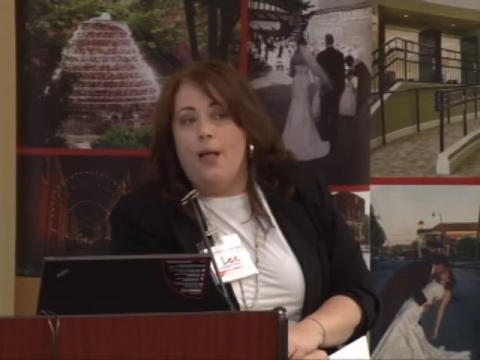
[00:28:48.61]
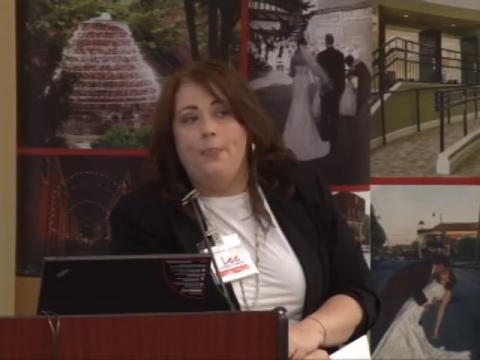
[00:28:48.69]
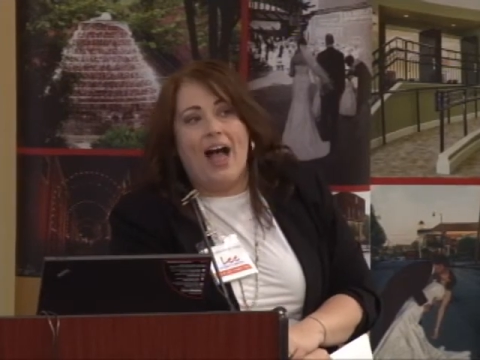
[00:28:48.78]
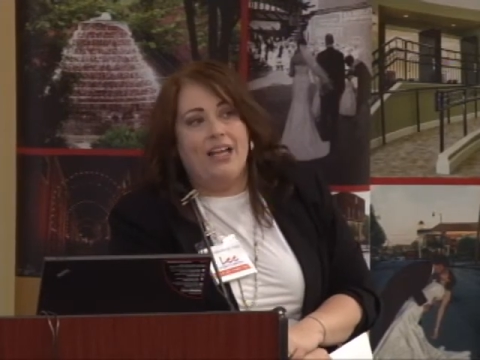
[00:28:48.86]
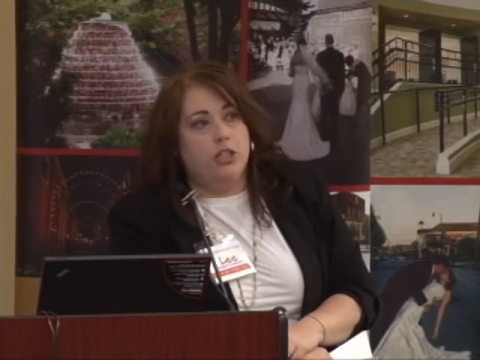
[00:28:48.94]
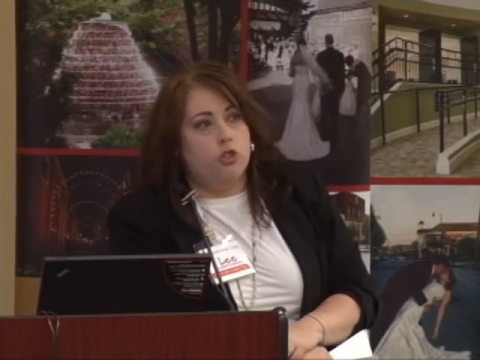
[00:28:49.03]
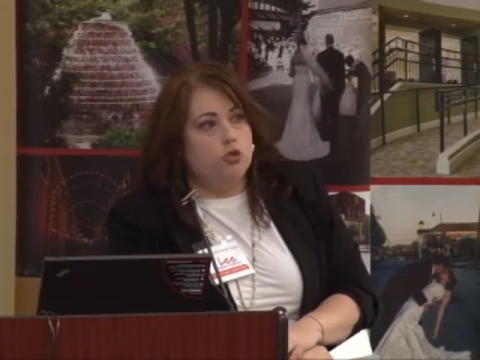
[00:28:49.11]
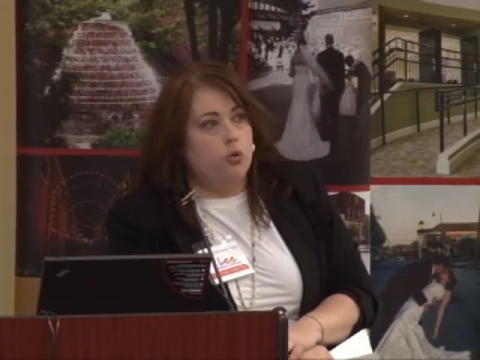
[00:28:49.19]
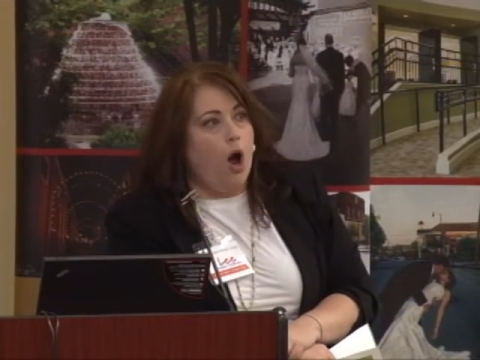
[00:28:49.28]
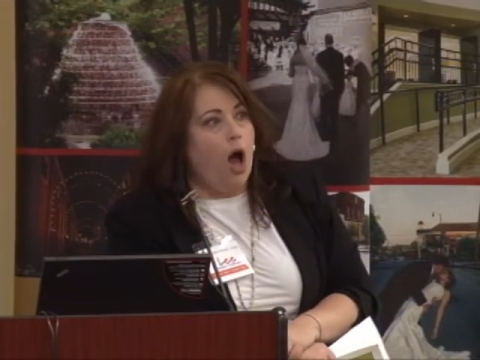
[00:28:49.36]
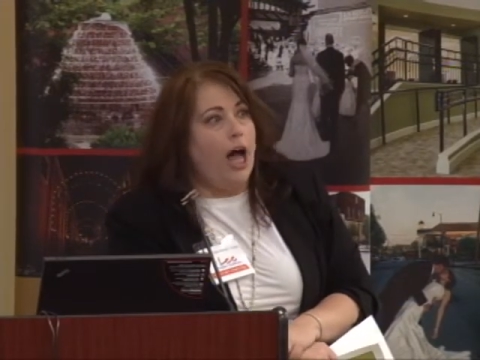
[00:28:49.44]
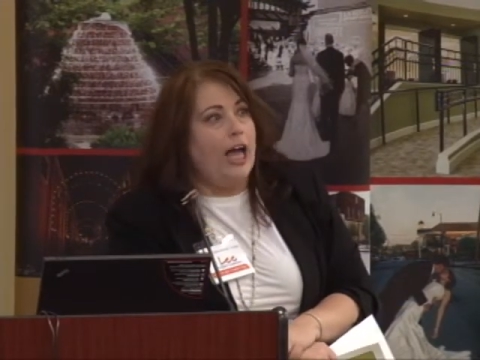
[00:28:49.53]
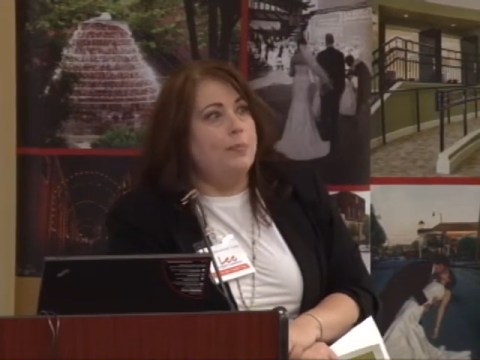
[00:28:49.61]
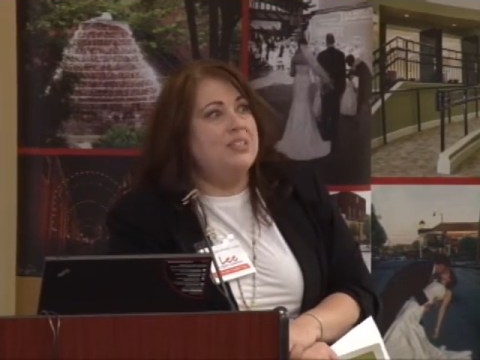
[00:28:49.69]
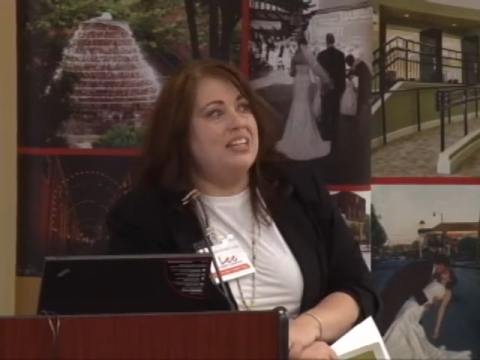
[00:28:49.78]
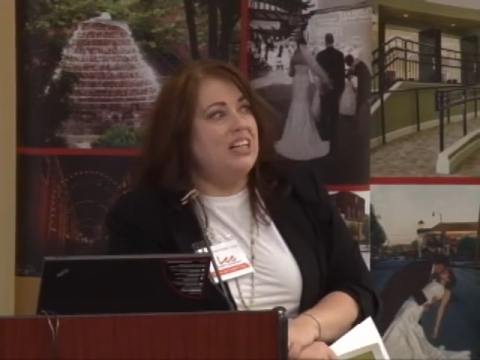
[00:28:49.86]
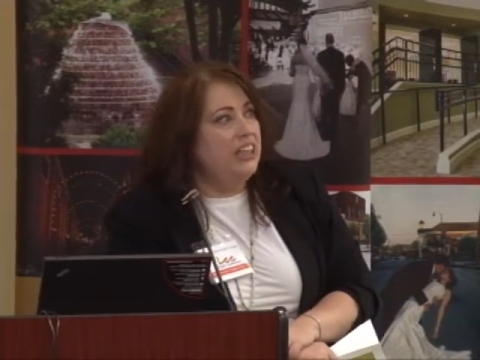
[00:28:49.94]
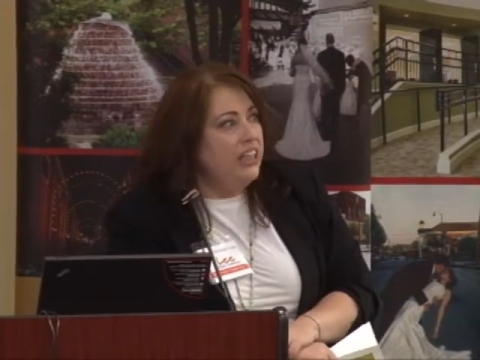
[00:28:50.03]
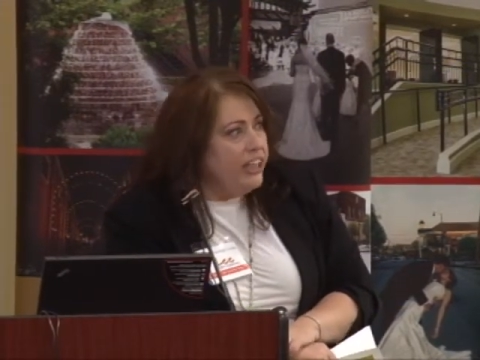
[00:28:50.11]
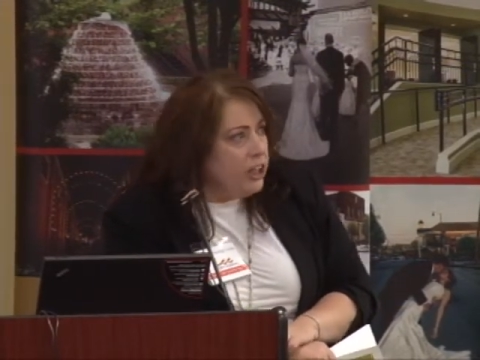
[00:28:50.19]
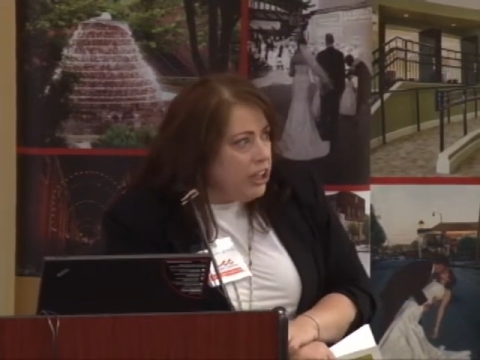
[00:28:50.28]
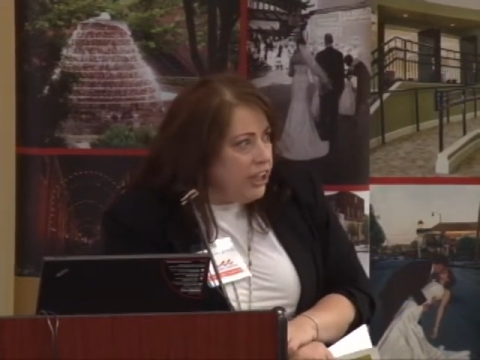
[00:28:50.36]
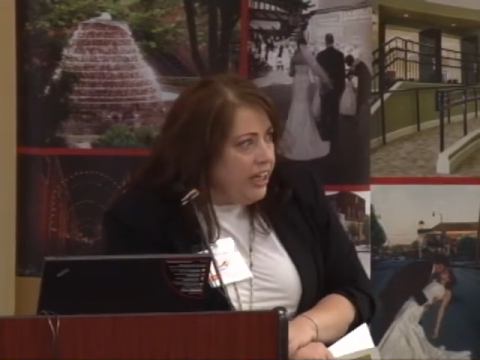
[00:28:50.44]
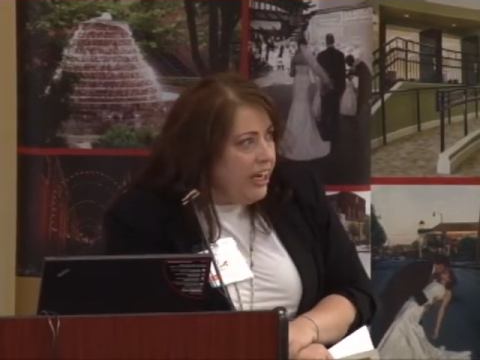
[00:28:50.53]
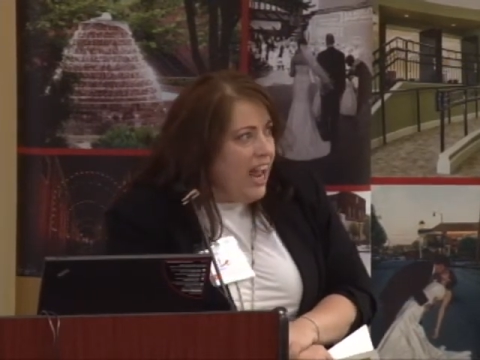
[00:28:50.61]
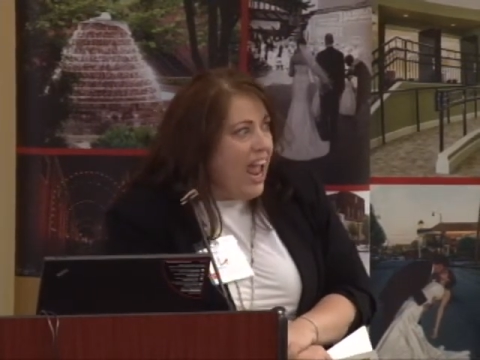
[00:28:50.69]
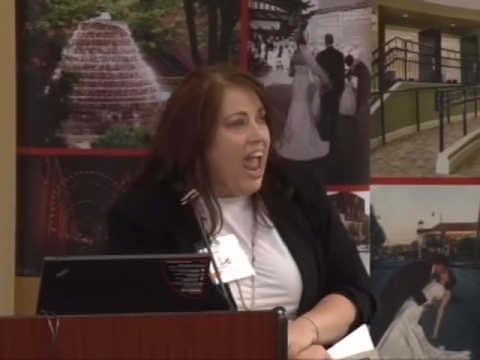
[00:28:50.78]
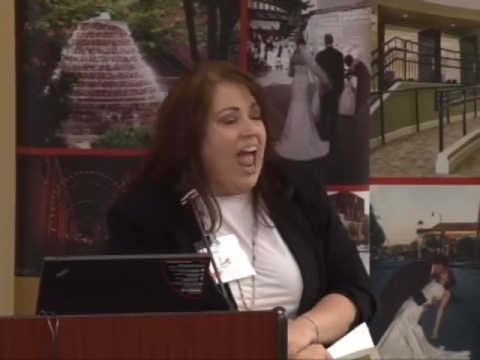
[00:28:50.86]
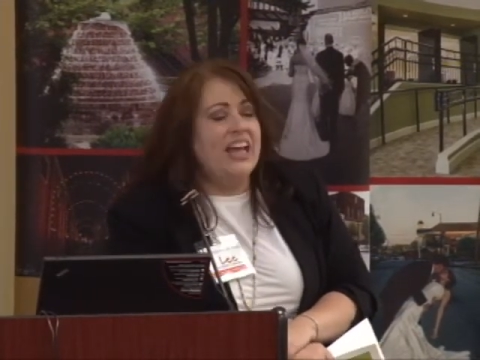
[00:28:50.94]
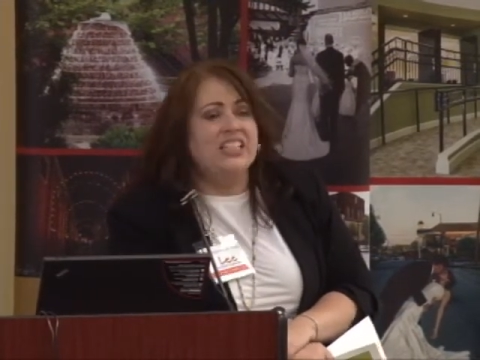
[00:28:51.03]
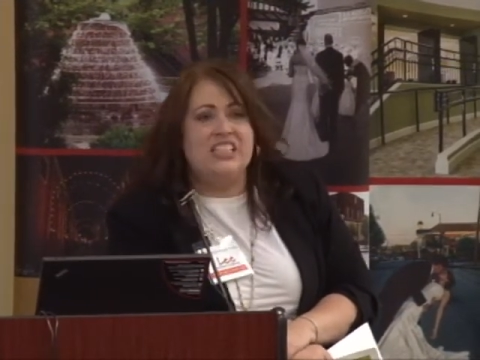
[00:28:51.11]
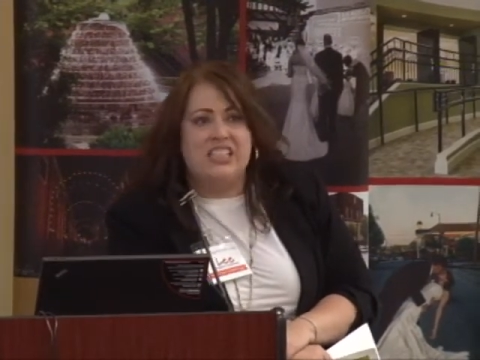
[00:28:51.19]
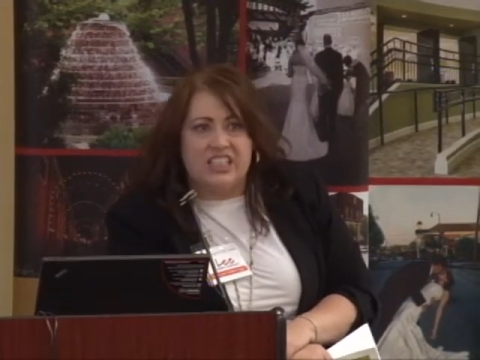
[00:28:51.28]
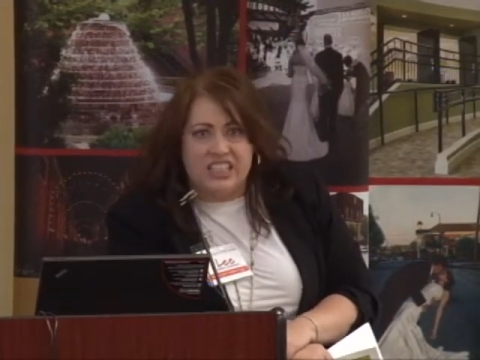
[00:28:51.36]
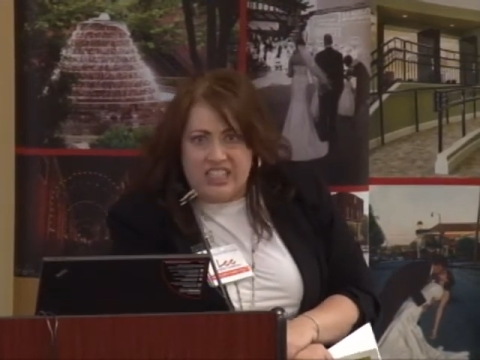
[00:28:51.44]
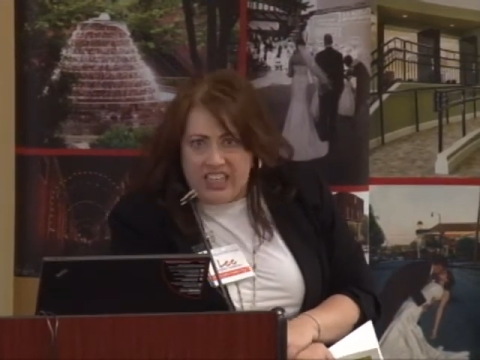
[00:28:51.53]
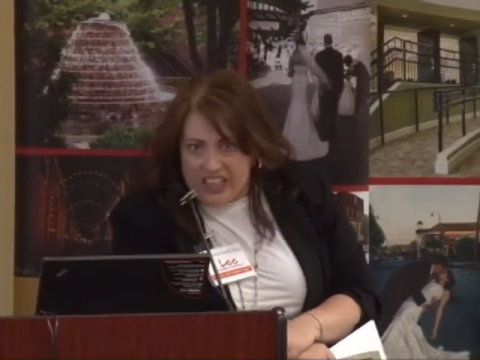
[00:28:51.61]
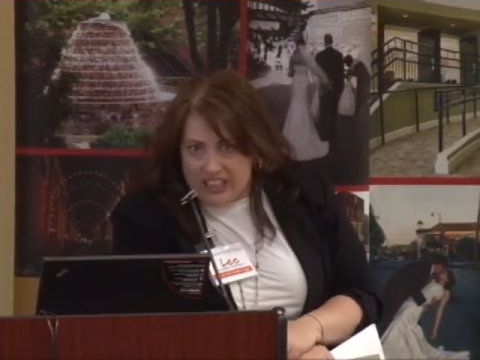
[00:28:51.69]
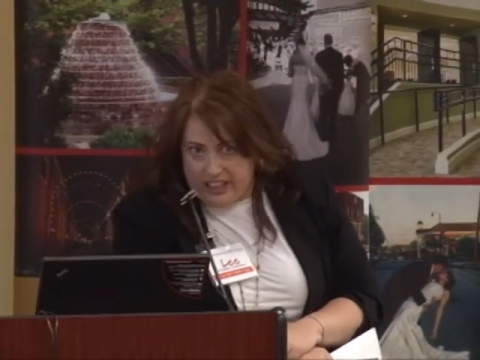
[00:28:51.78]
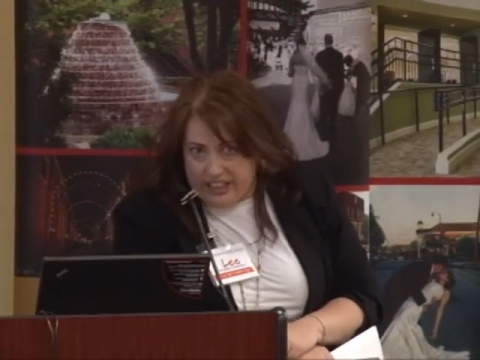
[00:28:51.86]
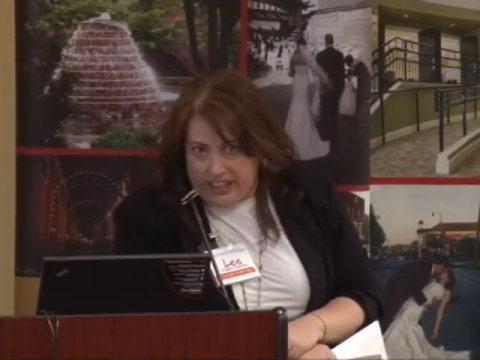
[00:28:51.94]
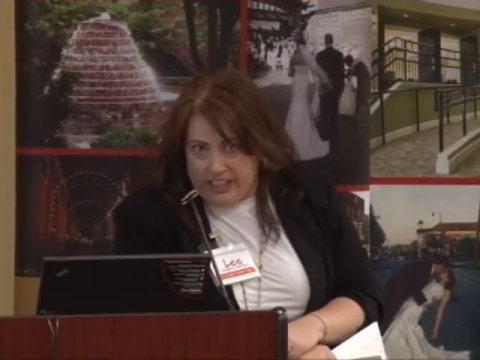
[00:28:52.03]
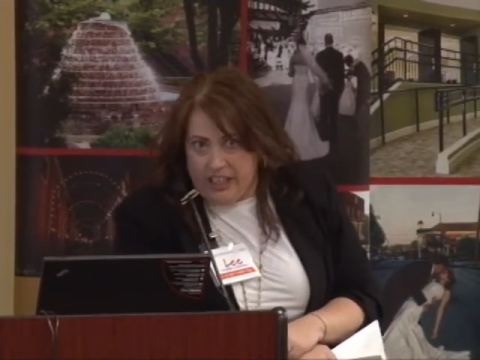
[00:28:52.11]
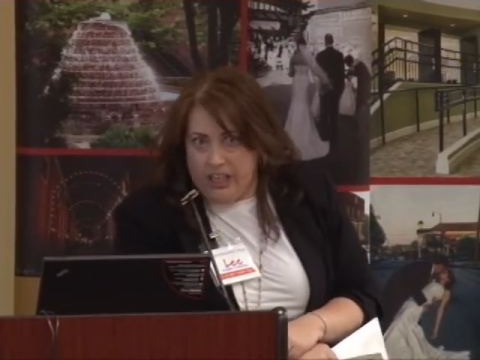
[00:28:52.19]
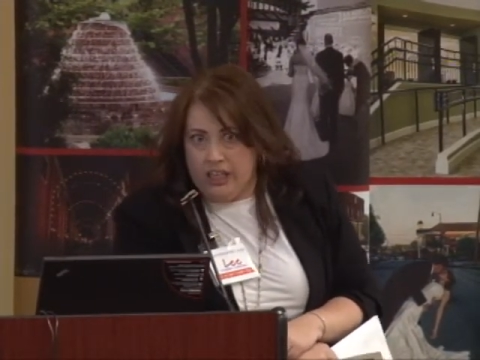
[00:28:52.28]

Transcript: that describes clearly and succinctly